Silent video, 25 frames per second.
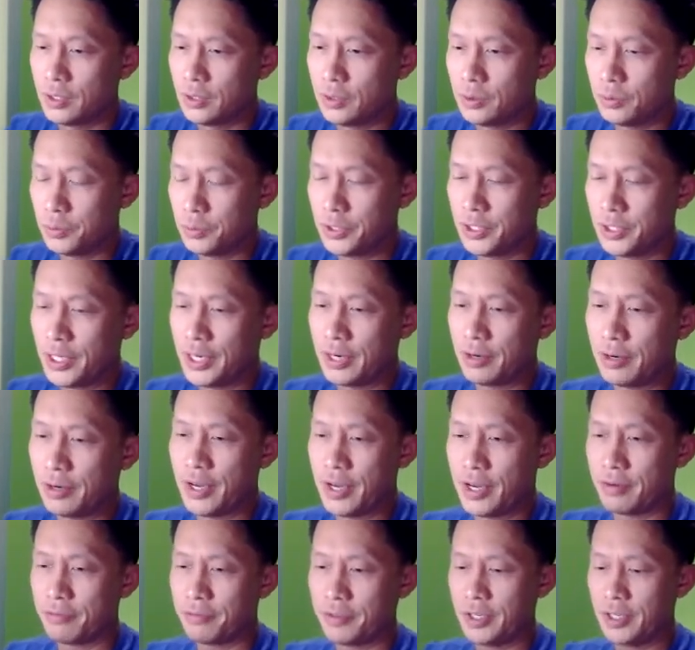we now
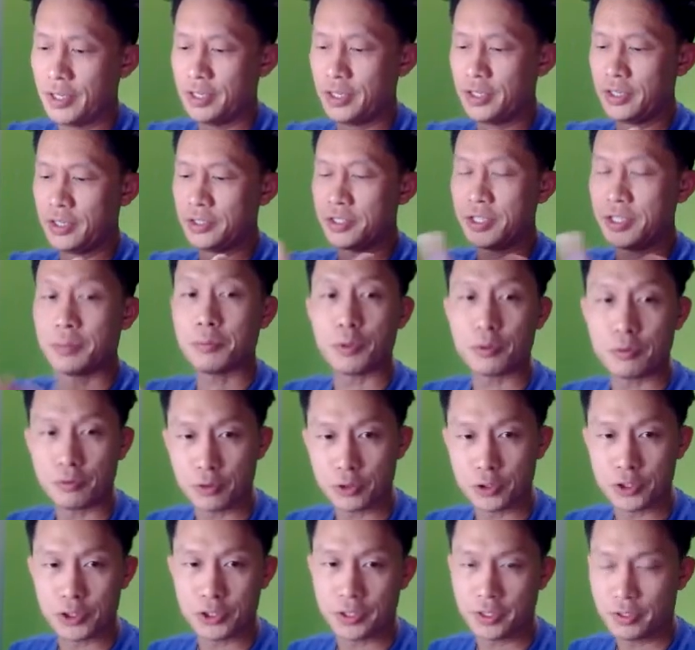have a Sendbird
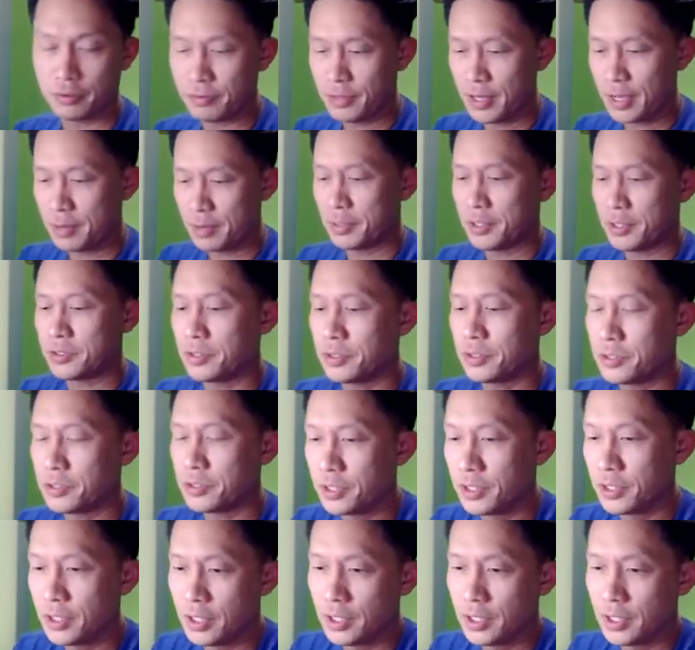version of that message.